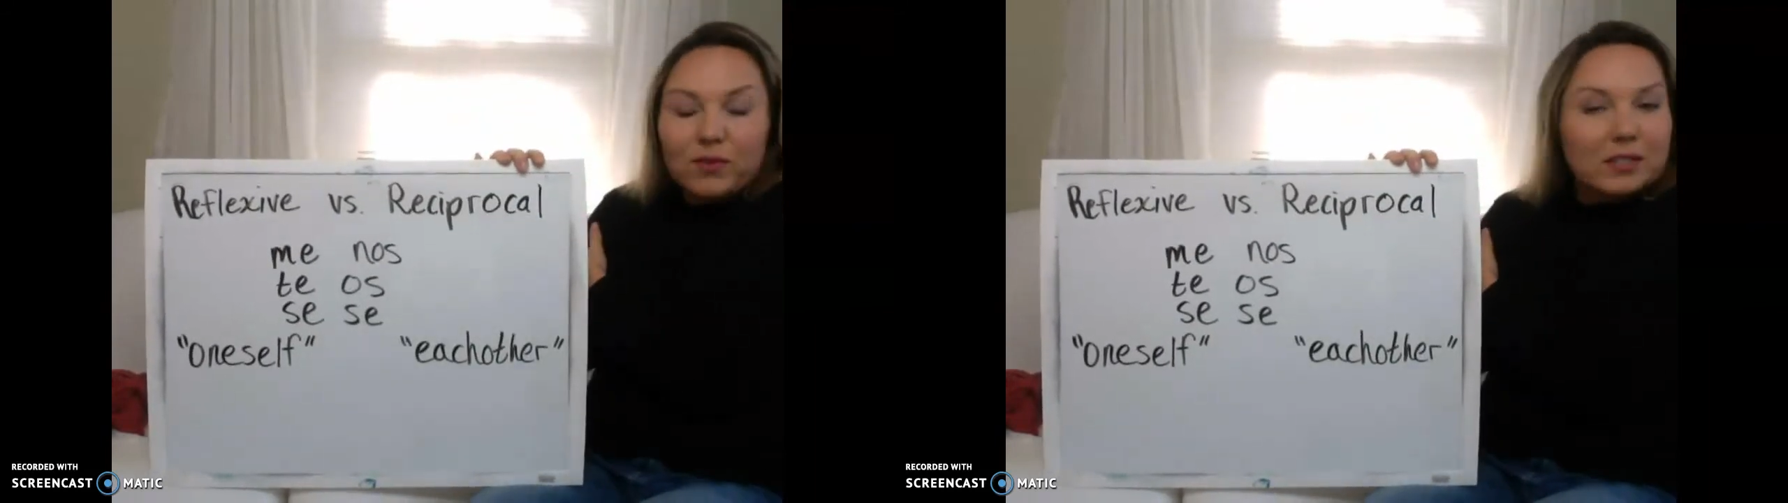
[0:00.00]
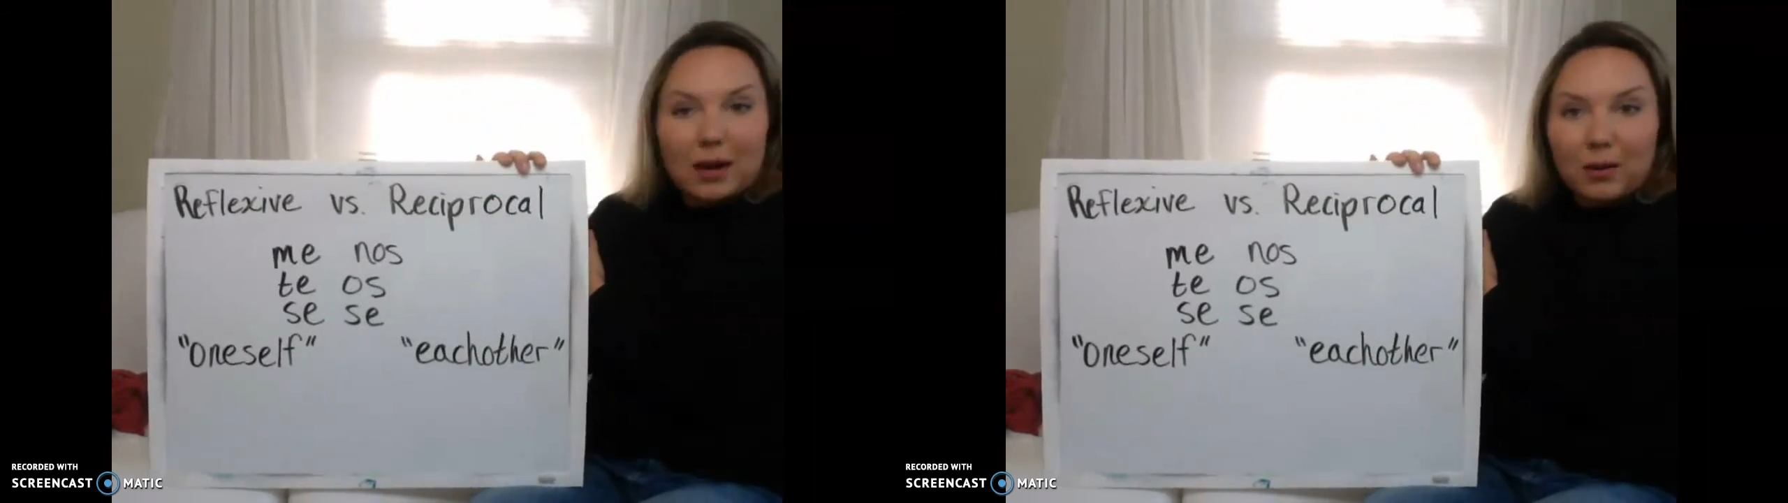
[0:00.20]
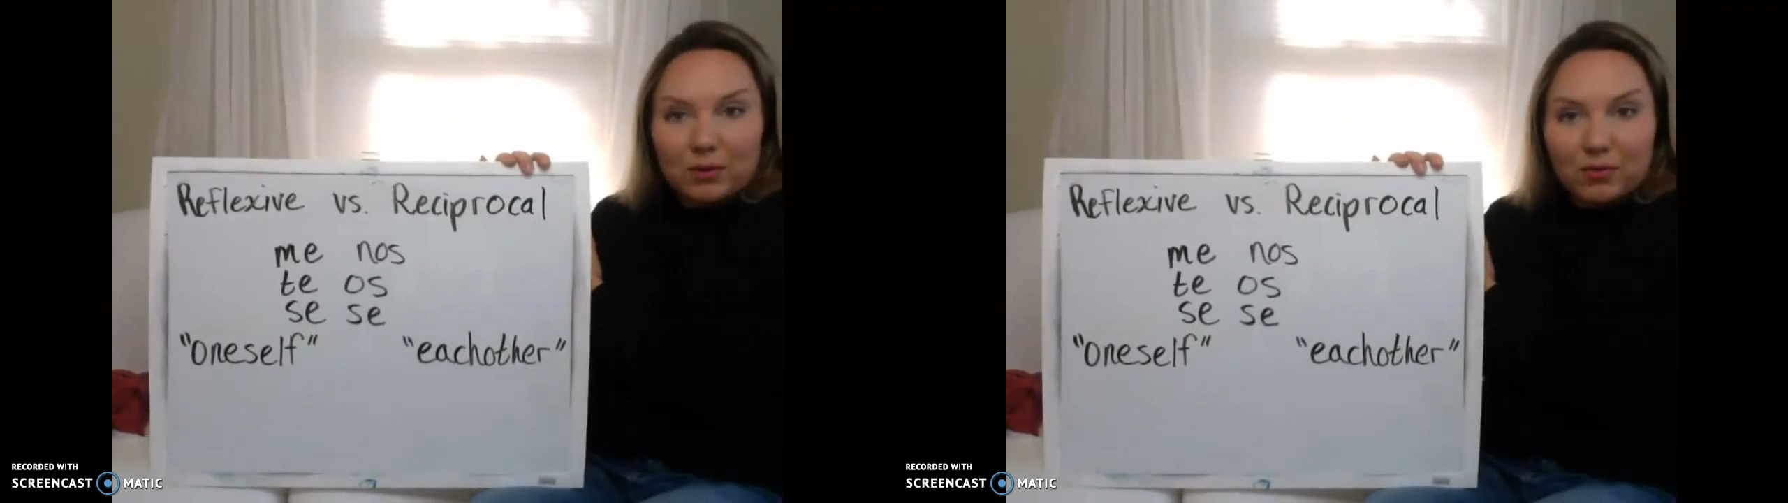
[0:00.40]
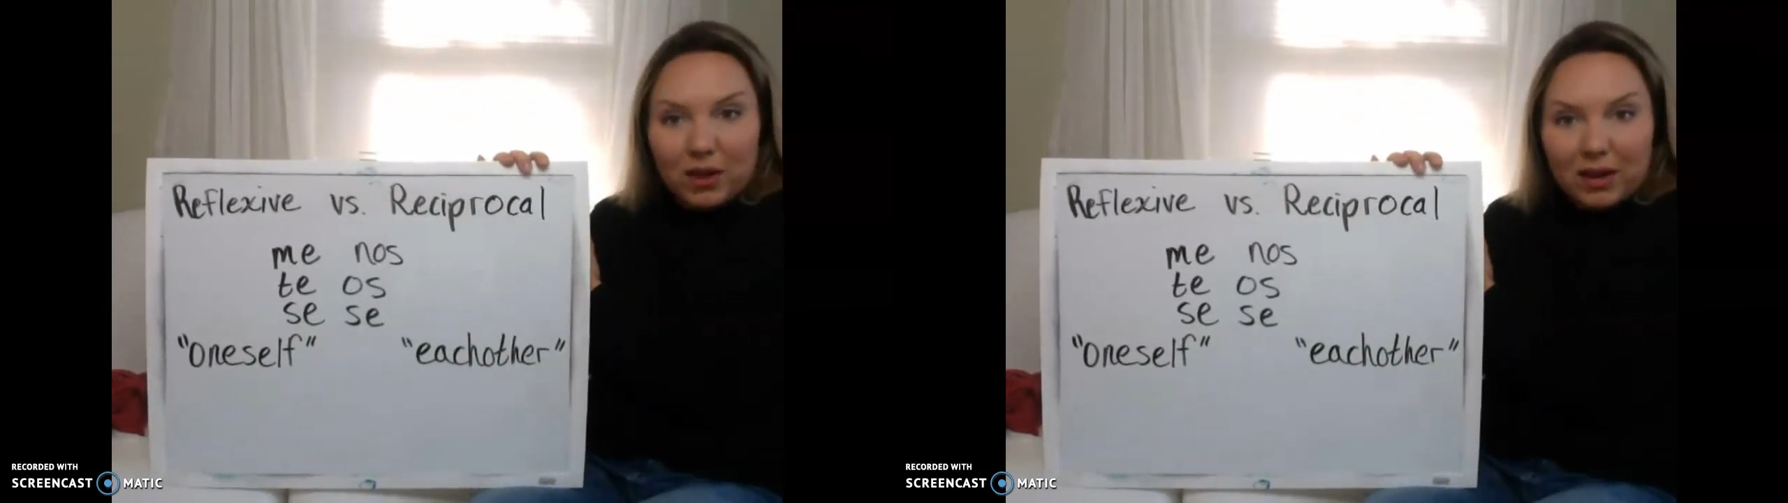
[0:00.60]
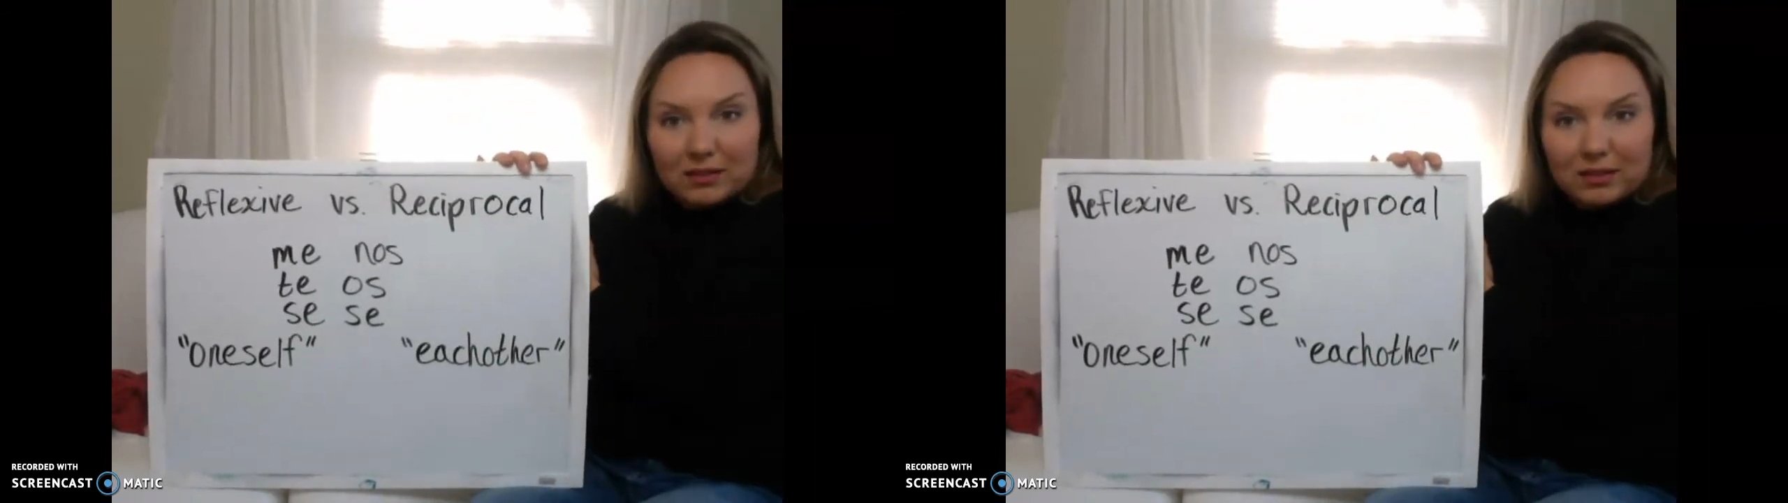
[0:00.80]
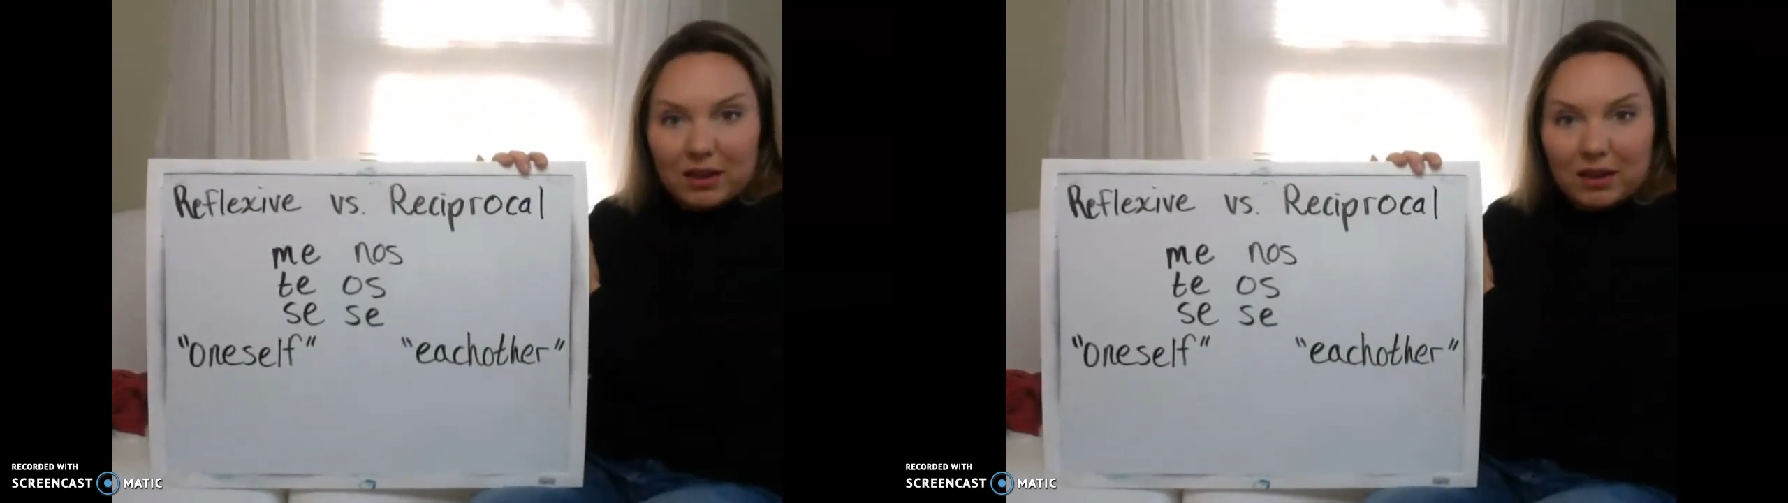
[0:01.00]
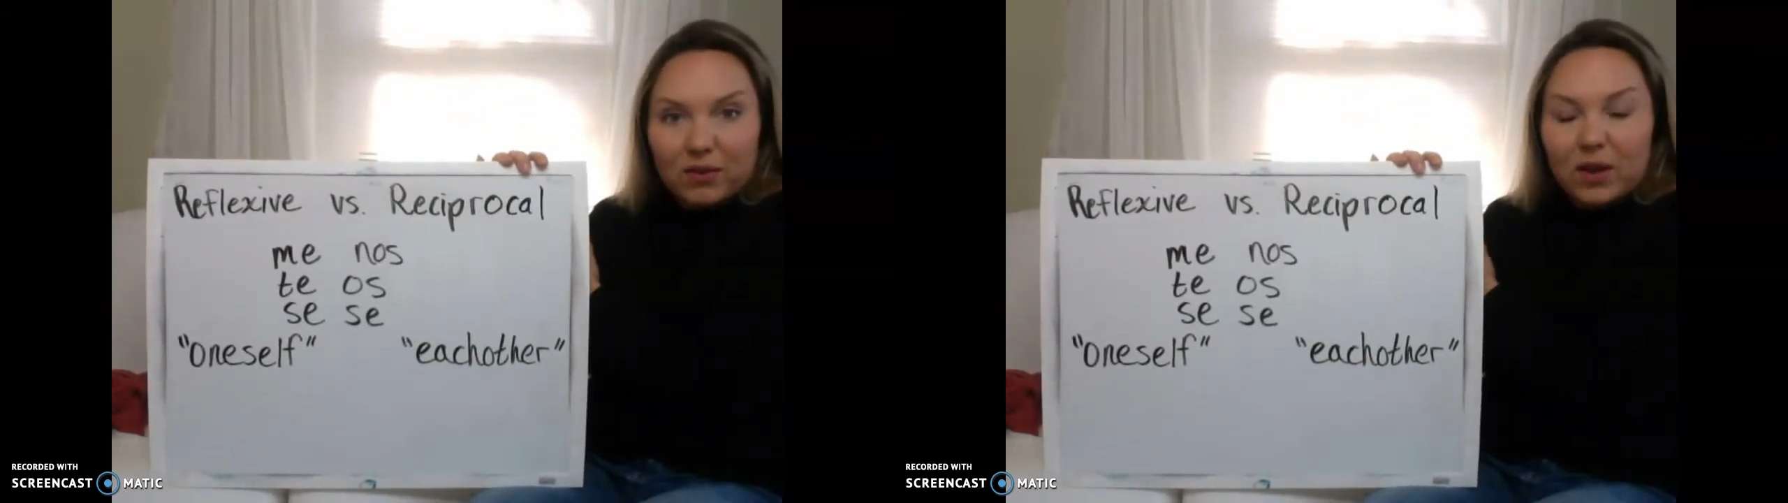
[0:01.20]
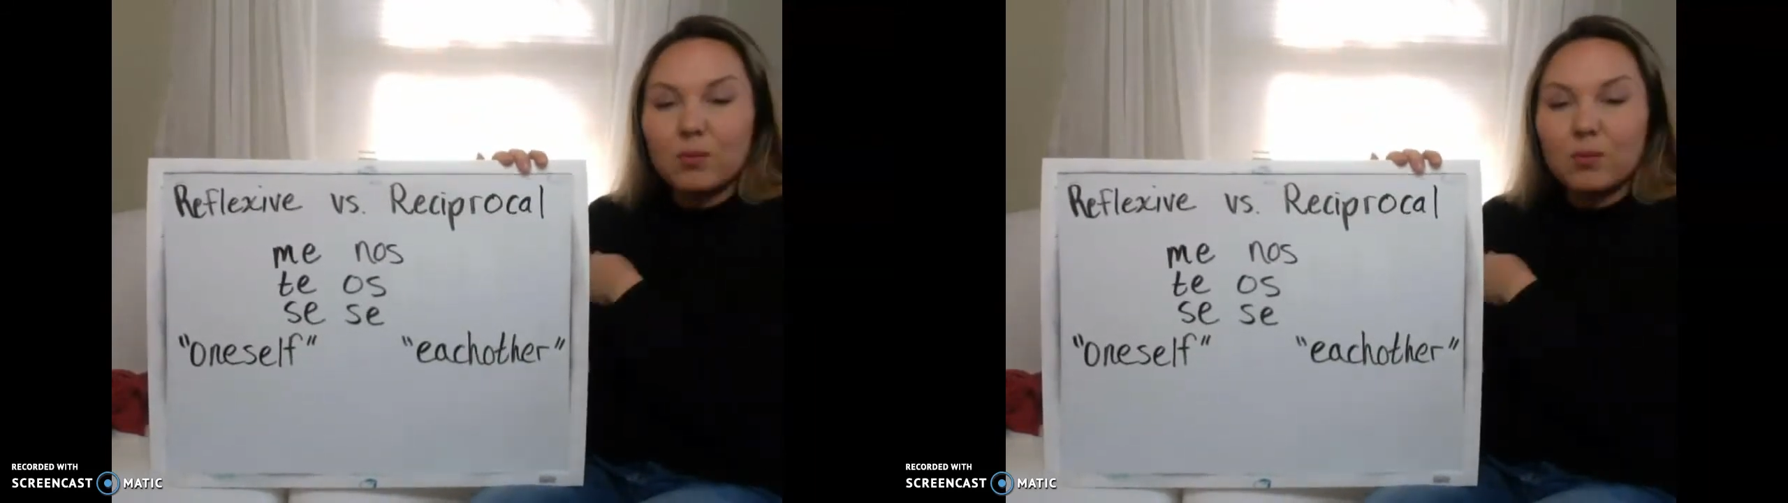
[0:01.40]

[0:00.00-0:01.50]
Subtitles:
it's not reflexive.